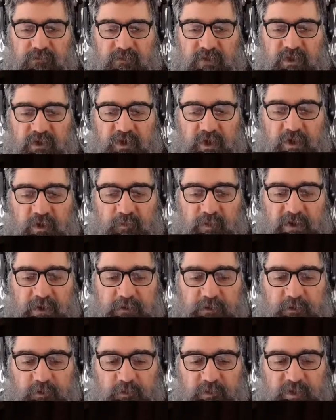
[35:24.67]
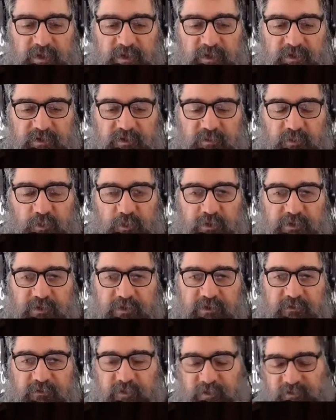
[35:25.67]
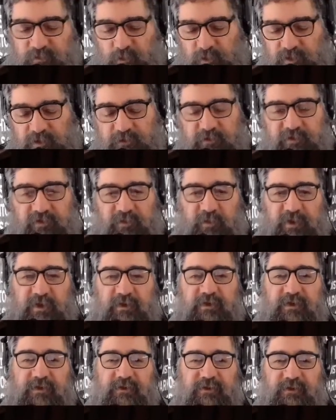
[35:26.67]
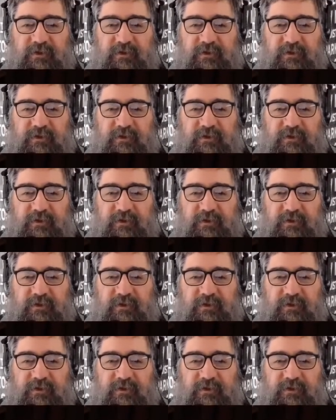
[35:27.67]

You're going to be a little bit disappointed if that's what you're expecting.